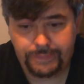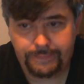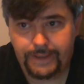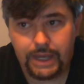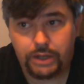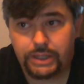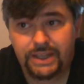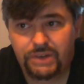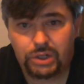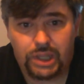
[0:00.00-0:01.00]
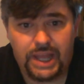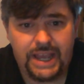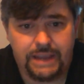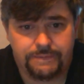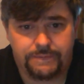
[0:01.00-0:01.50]
live your
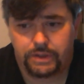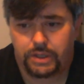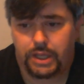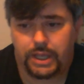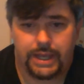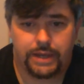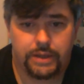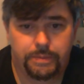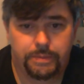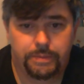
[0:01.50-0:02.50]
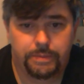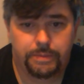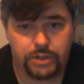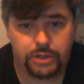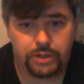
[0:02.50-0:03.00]
life, how to be a
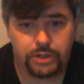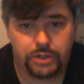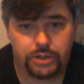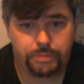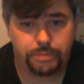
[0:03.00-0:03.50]
good person.